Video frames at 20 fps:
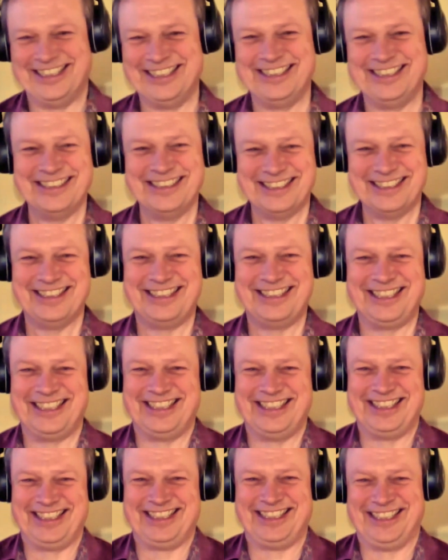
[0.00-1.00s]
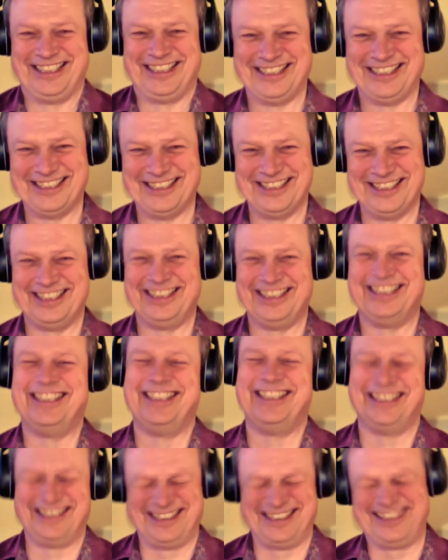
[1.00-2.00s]
it's a frustrating thing
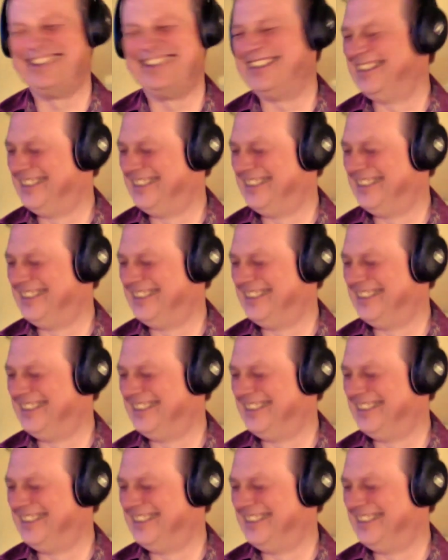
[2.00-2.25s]
to have.